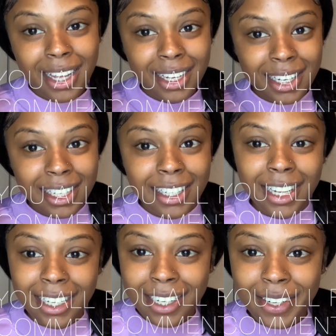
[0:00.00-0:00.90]
good
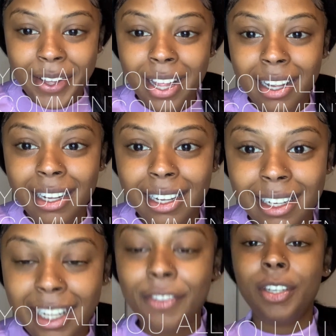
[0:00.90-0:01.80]
luck.
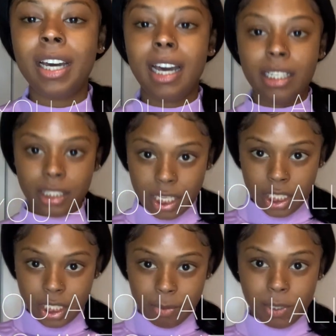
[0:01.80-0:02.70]
Love you guys.
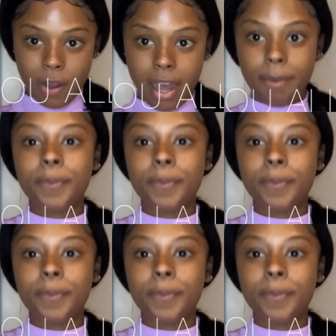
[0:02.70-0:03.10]
Subscribe.